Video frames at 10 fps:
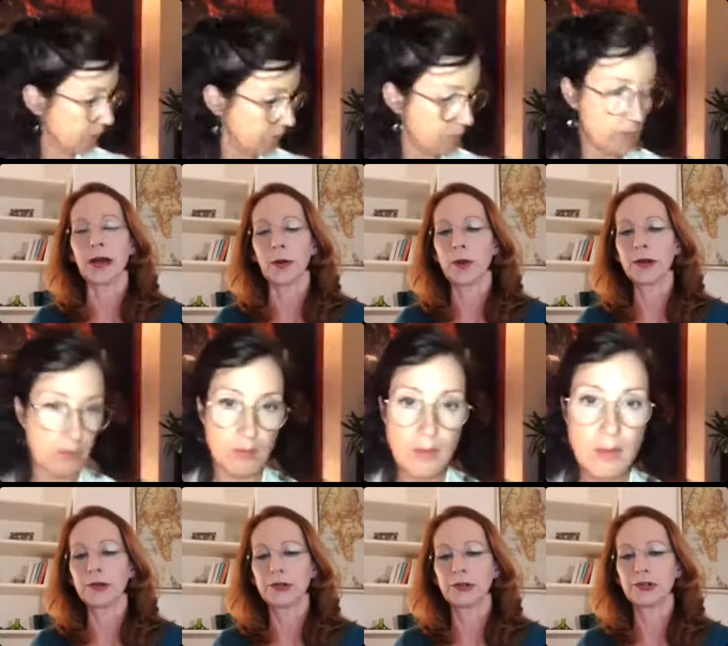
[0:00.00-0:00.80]
Speaker 1: I wanted
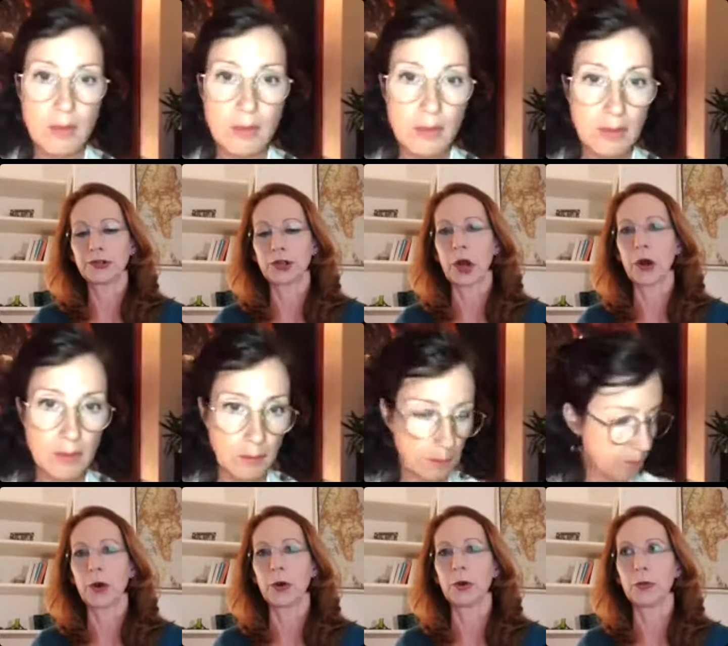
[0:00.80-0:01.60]
to
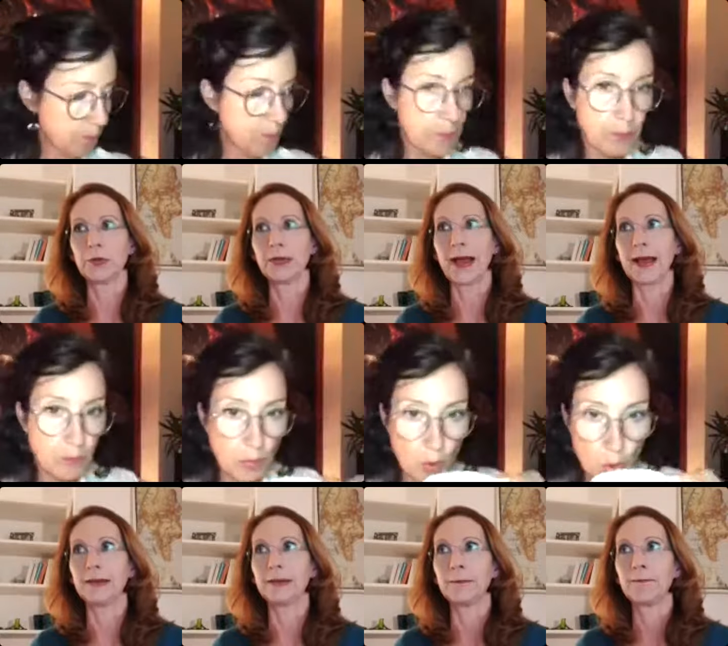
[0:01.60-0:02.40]
show that
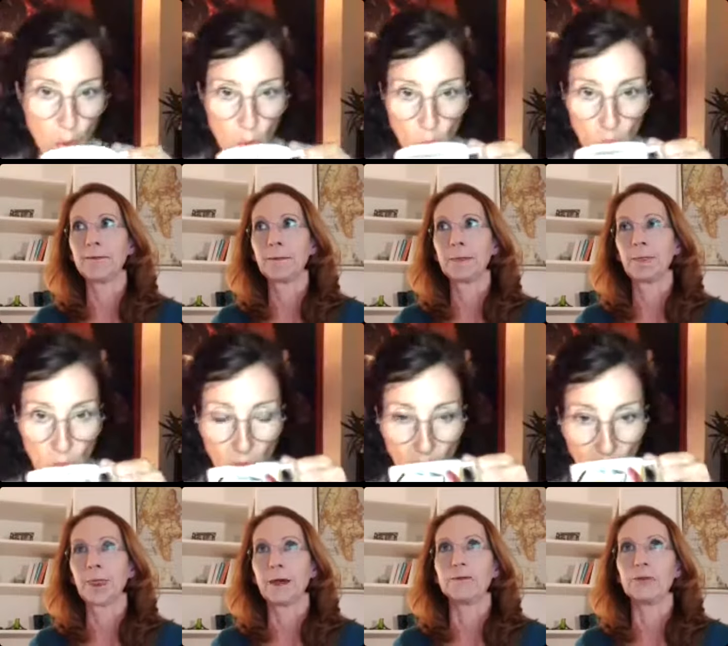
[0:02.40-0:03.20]

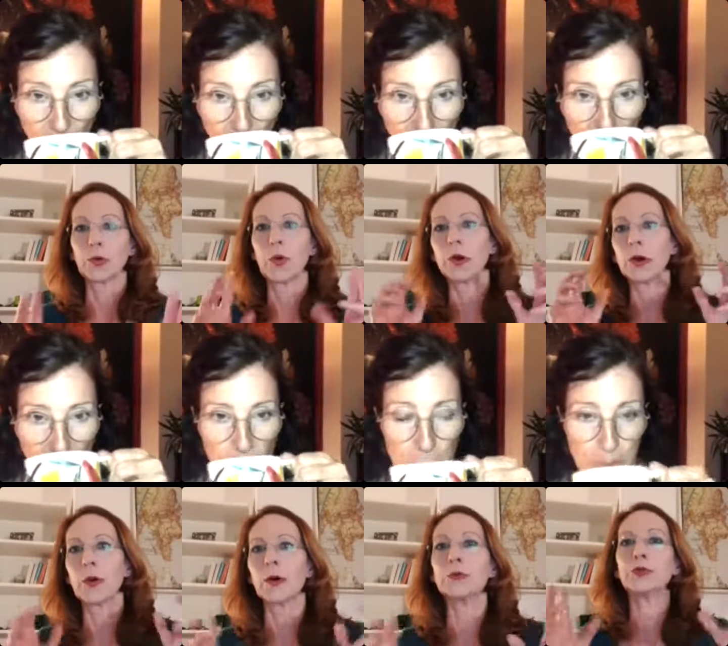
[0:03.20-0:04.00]
quote
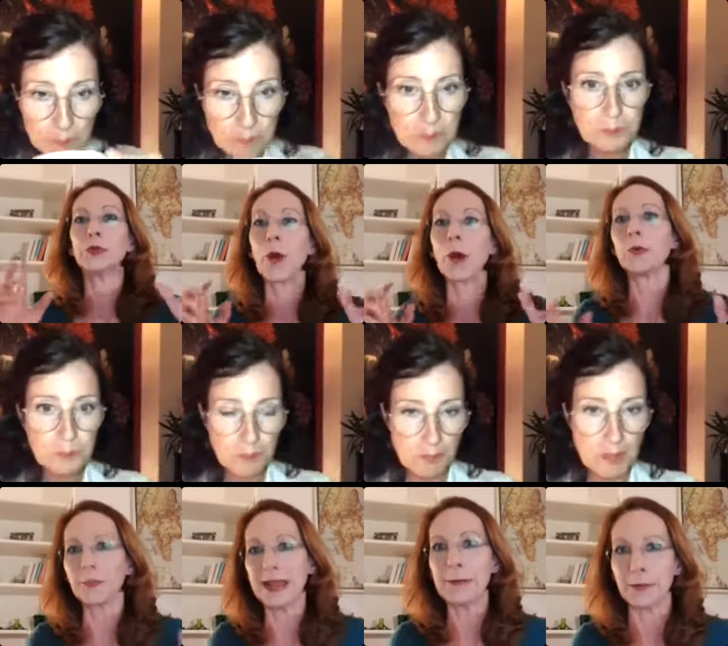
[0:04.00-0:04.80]
unquote normal
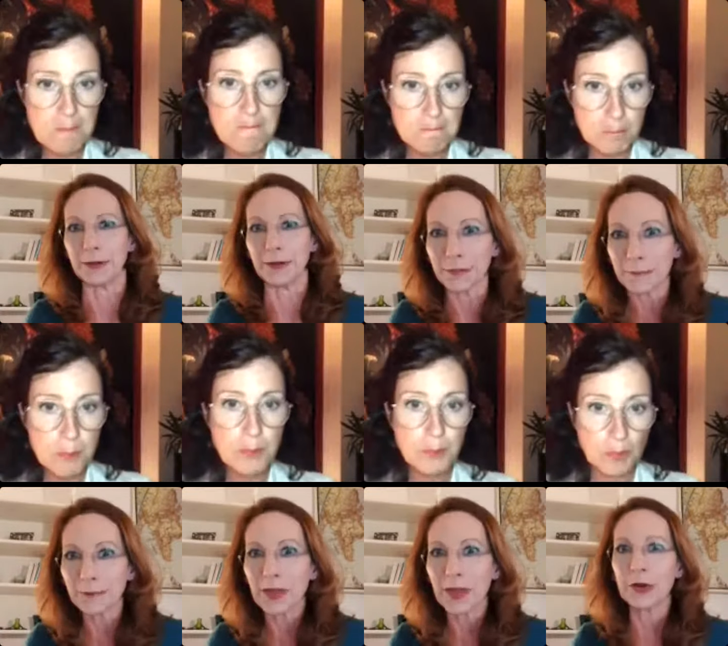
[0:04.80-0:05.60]
people
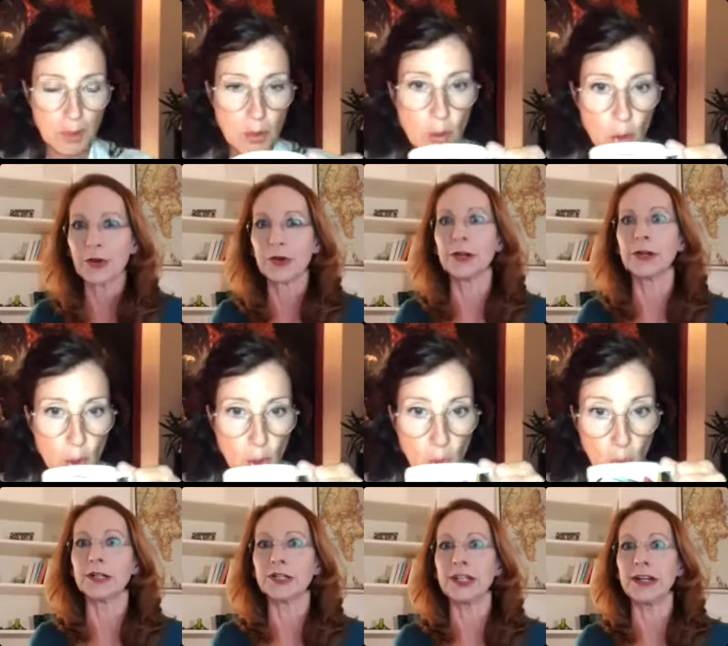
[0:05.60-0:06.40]
could
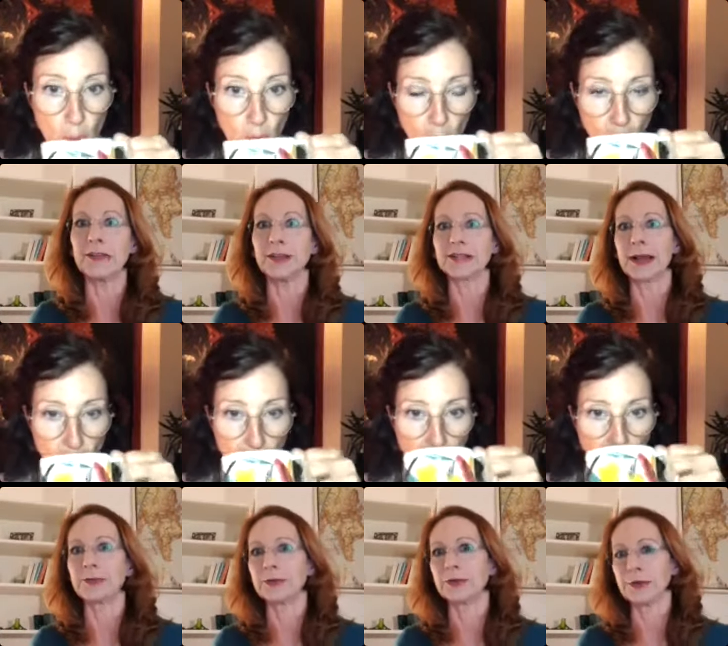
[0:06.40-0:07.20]
achieve
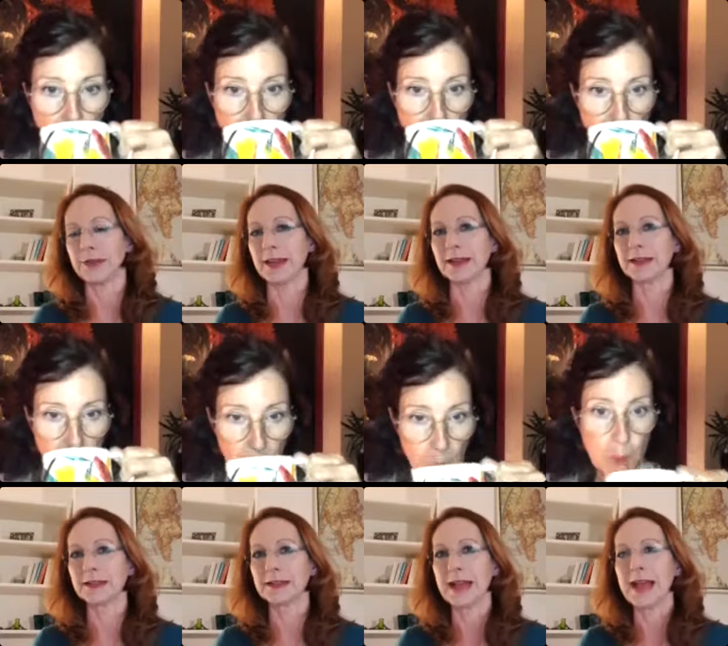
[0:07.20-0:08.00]
exceptional
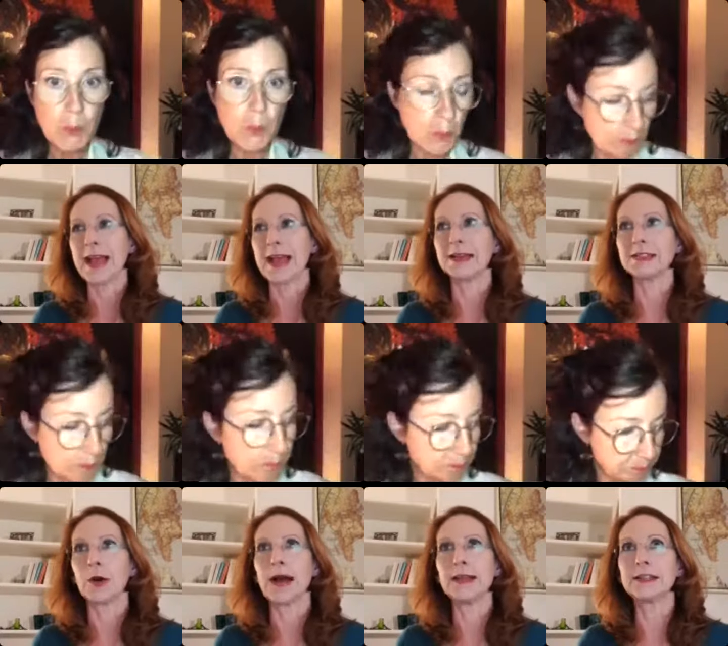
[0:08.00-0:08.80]
things Mm-hmm. And so
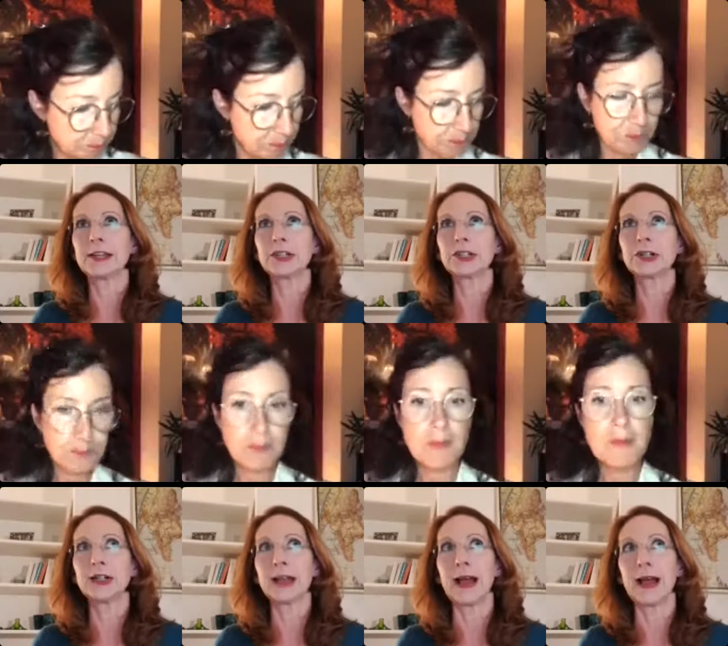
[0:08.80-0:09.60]
I
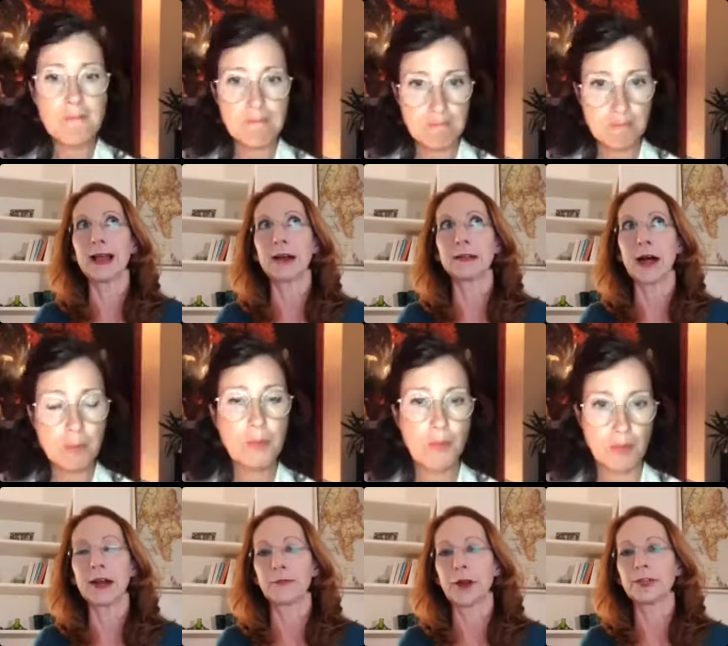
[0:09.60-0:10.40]
intentionally I got a lot
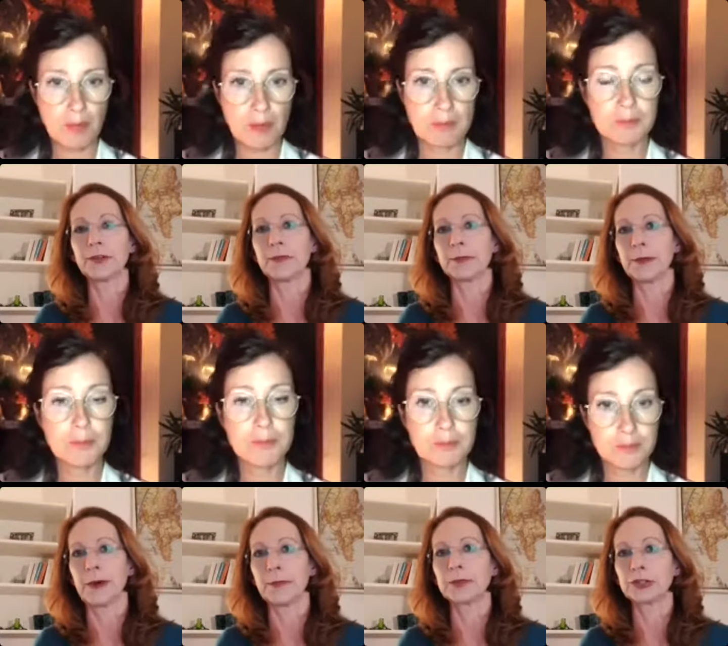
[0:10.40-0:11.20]
of pressure from the
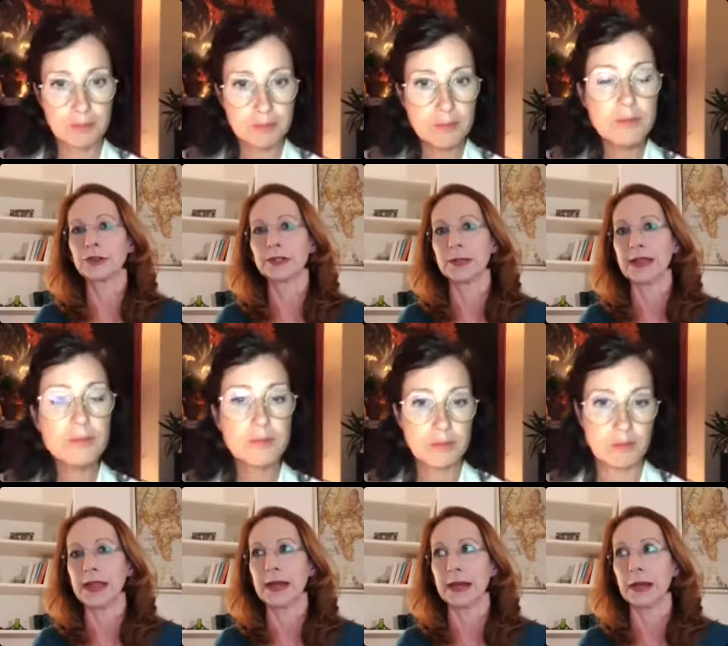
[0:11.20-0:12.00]
publisher at the
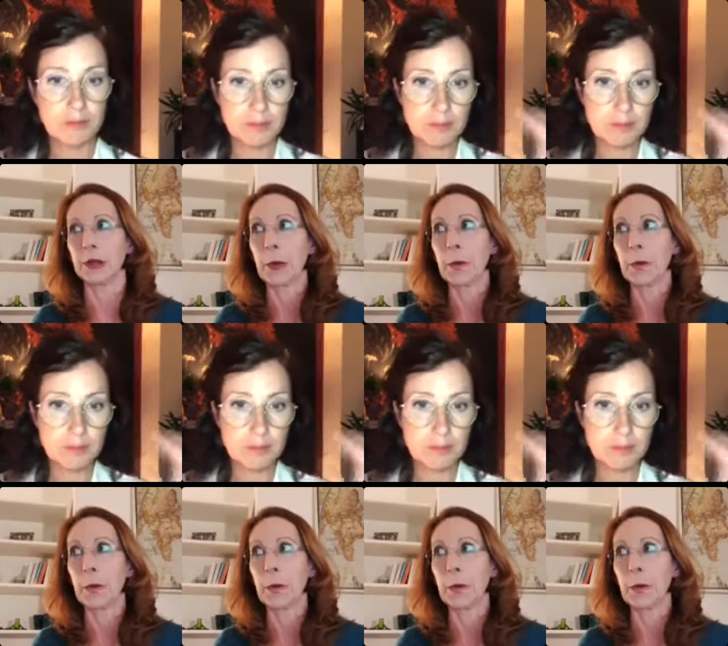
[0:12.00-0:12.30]
beginning